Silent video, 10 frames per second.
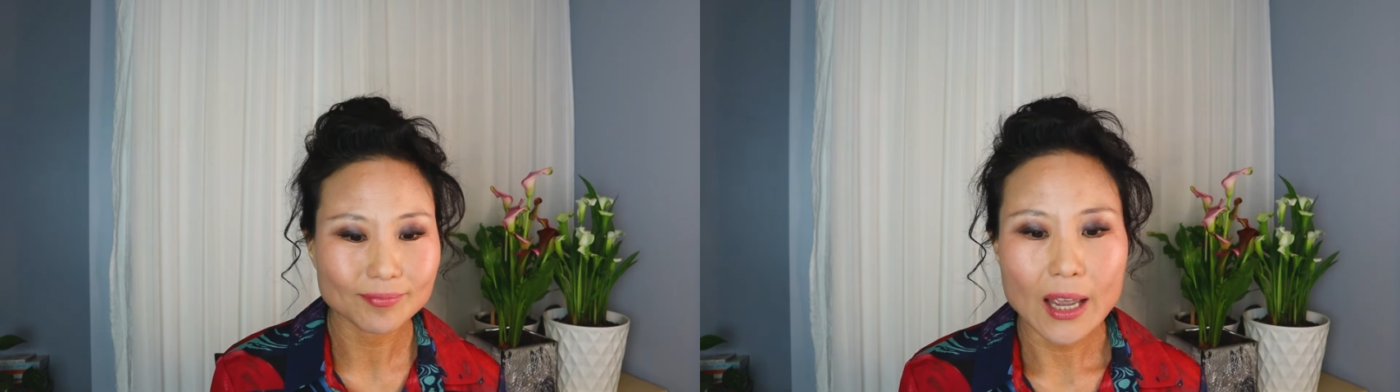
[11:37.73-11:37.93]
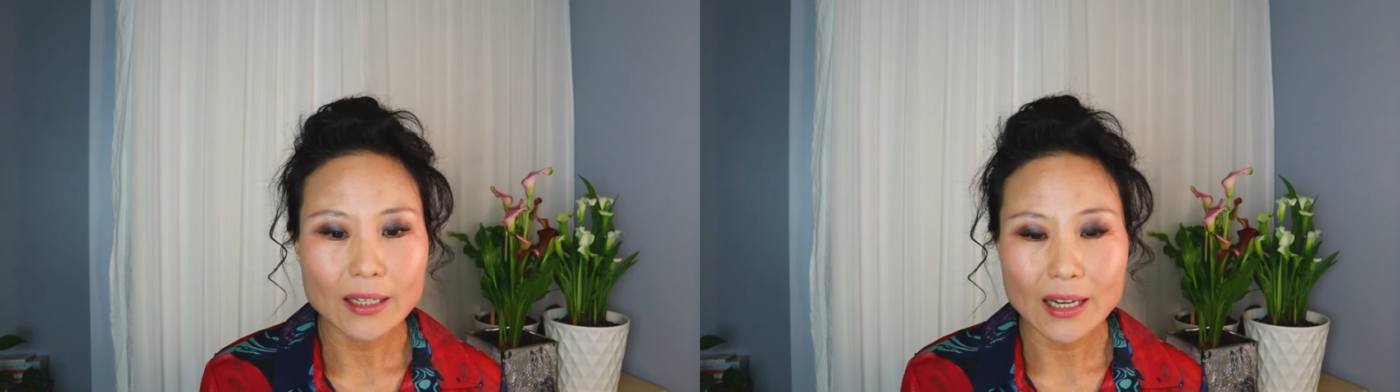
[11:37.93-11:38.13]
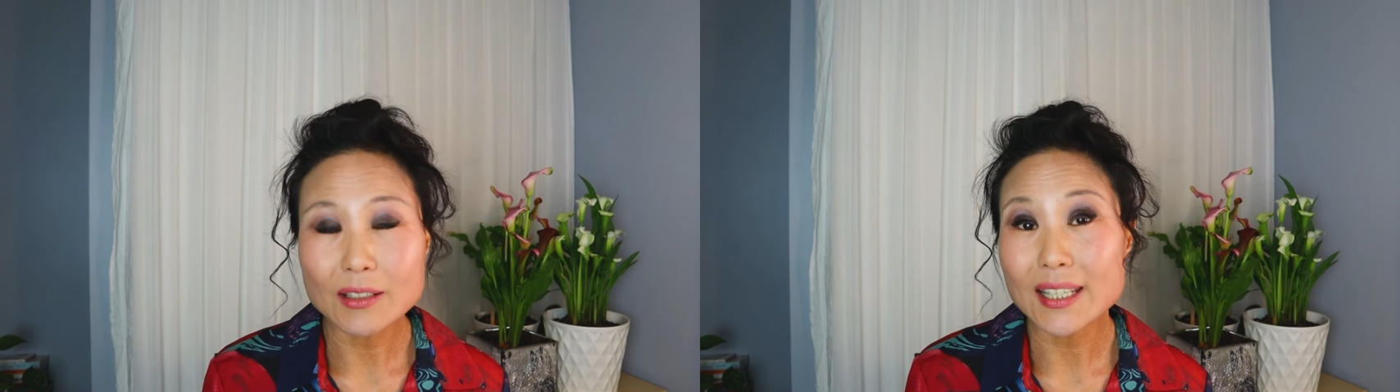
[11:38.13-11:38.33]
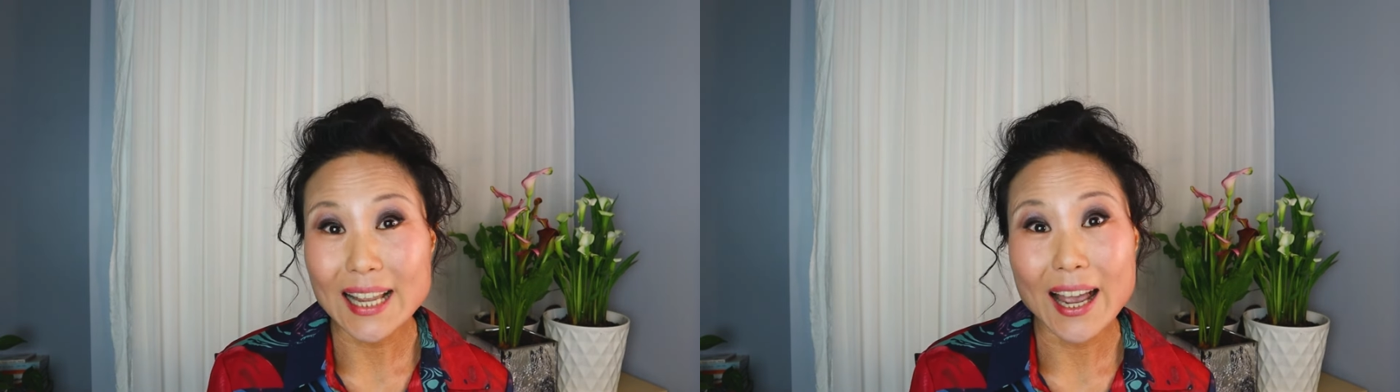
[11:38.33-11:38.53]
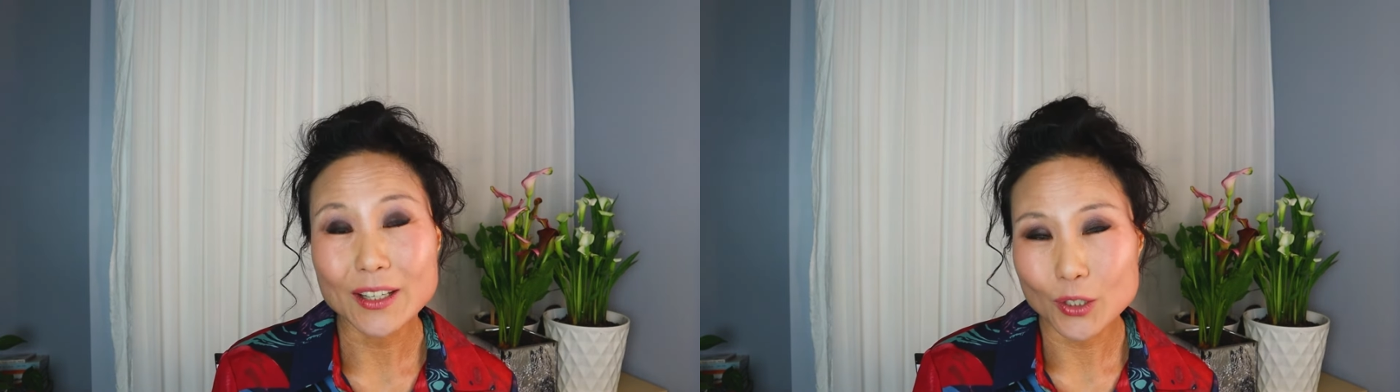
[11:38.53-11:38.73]
And
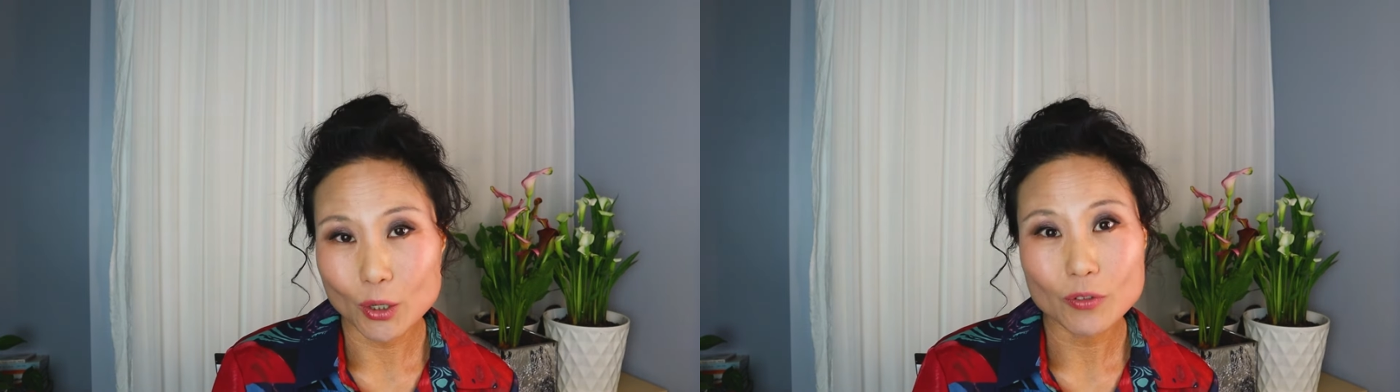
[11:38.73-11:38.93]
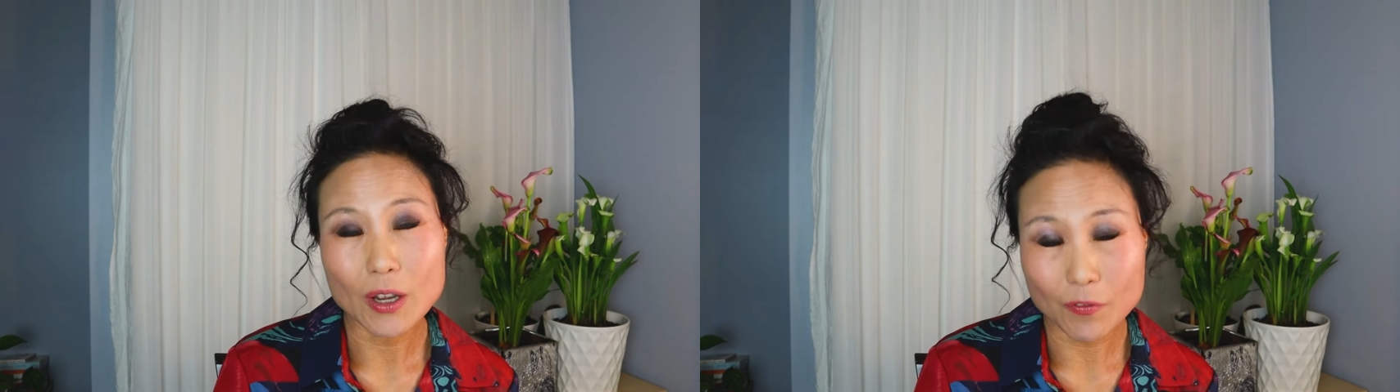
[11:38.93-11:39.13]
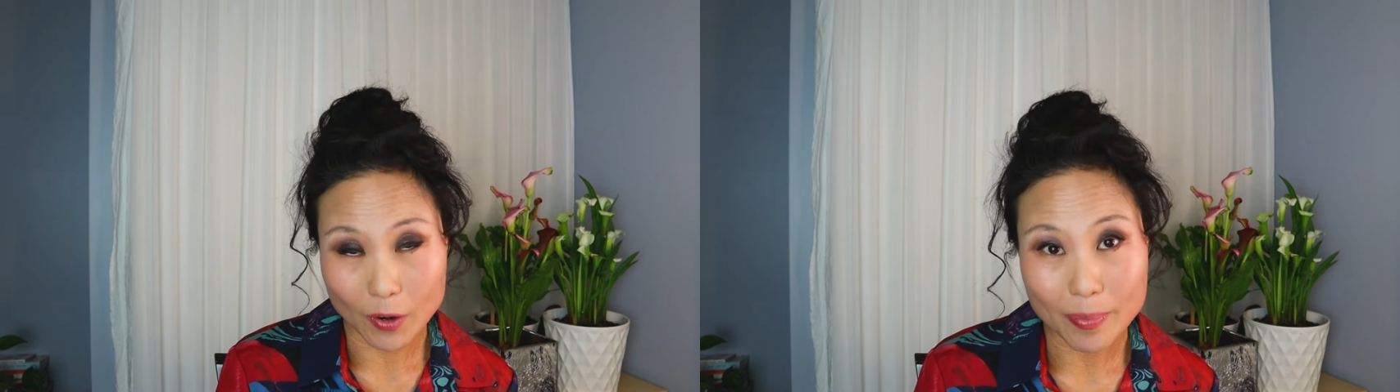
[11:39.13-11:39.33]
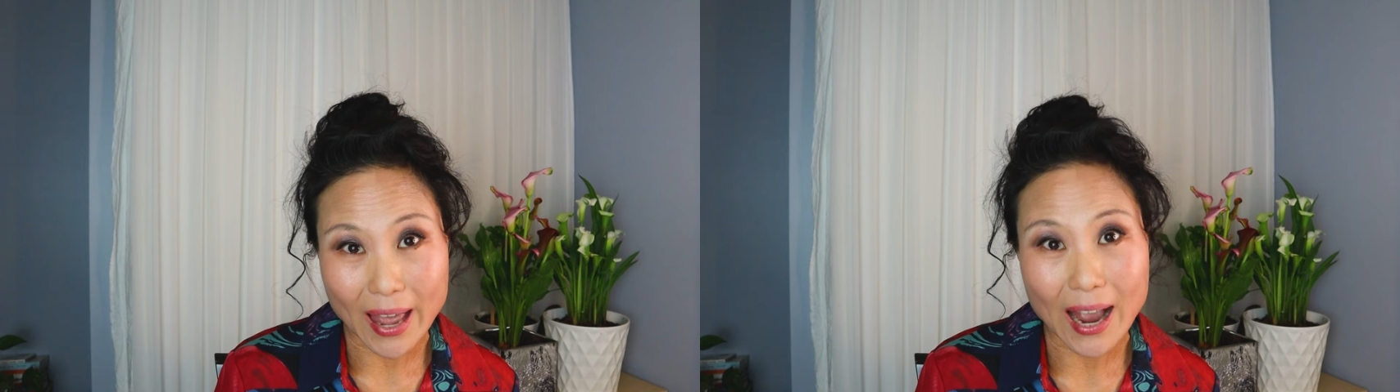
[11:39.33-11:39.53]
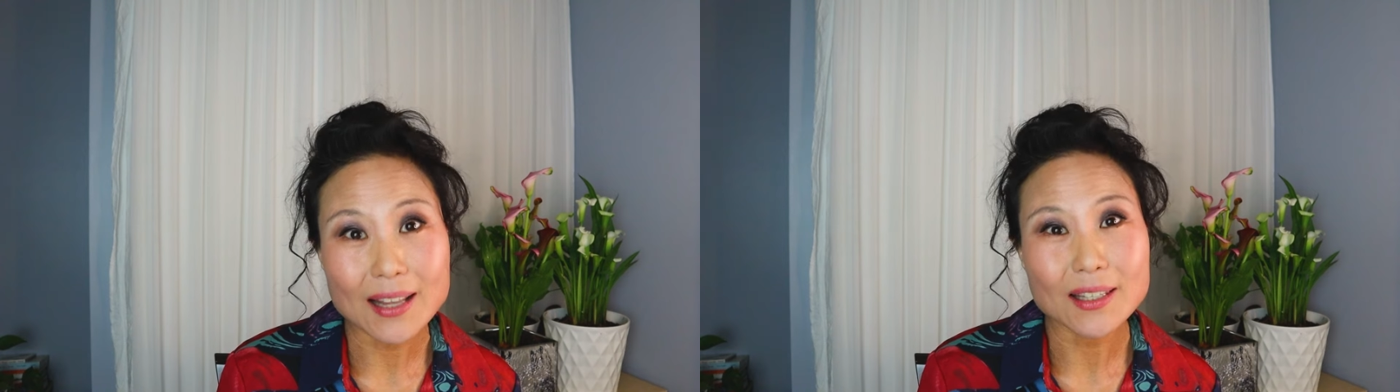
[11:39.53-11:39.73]
decide, and from
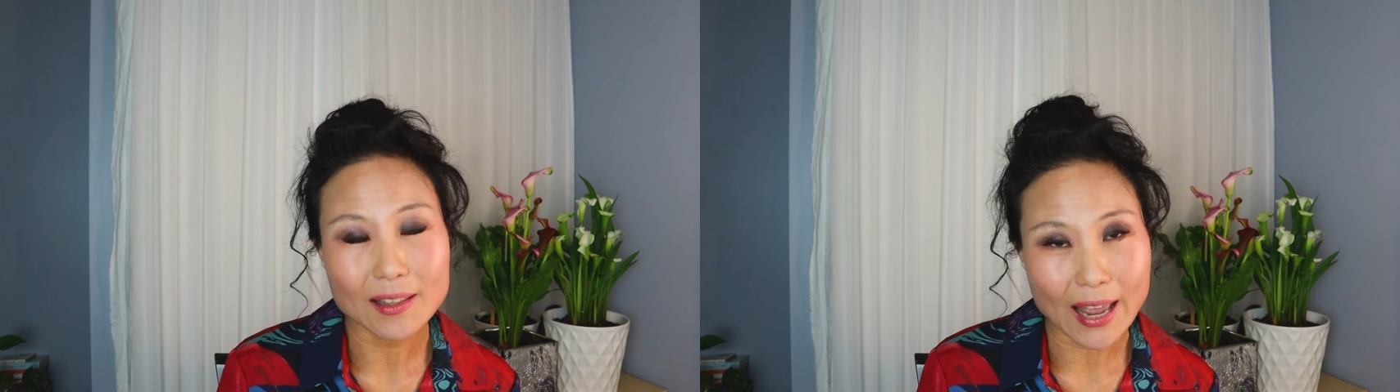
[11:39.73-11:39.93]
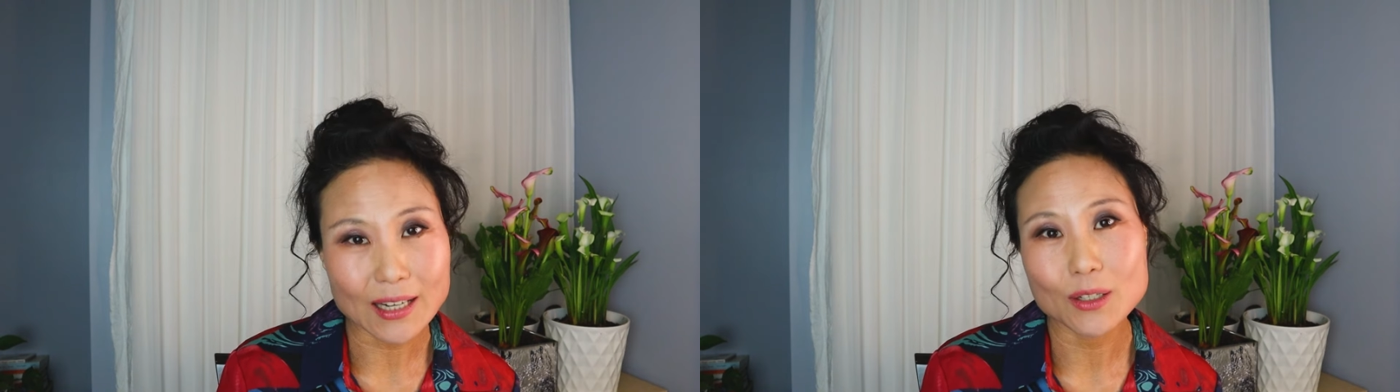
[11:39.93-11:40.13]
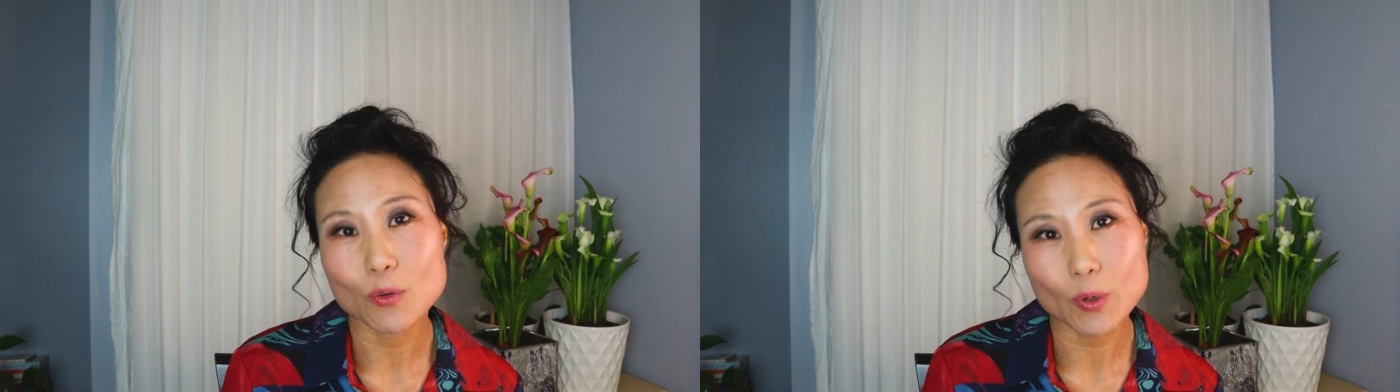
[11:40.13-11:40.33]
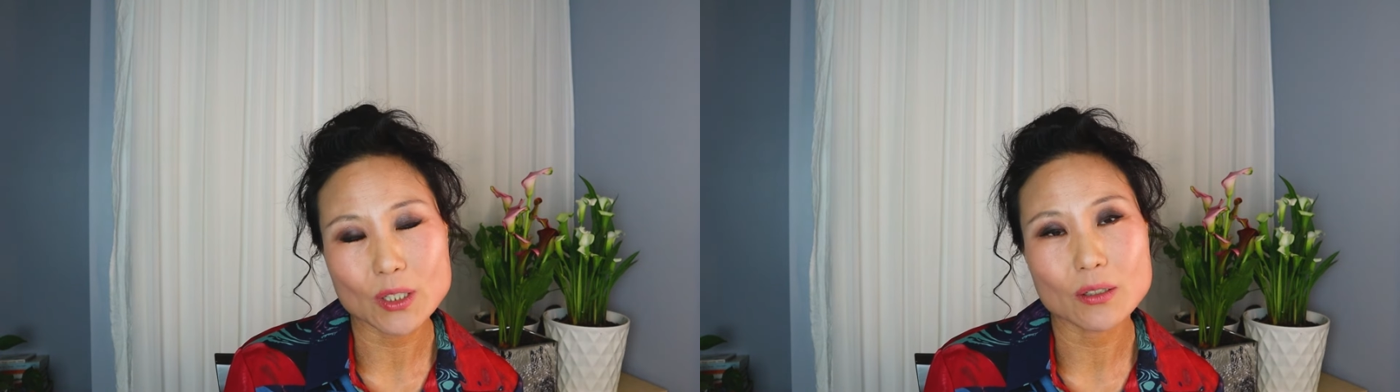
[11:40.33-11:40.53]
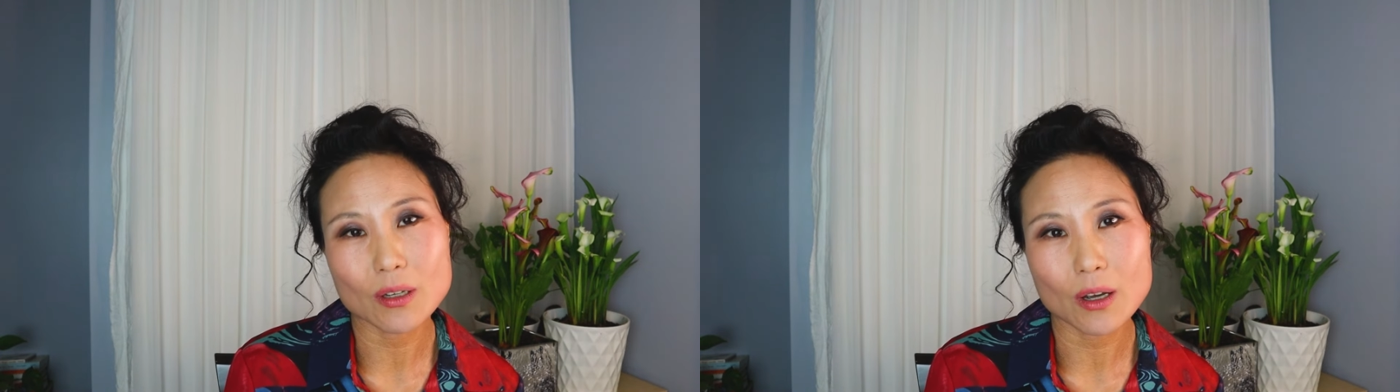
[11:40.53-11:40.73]
that, select
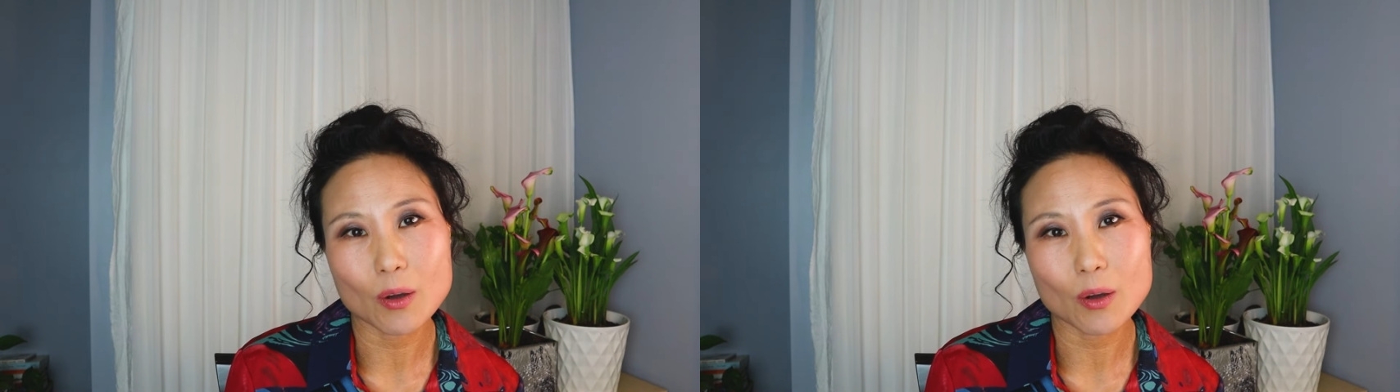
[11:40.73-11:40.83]
what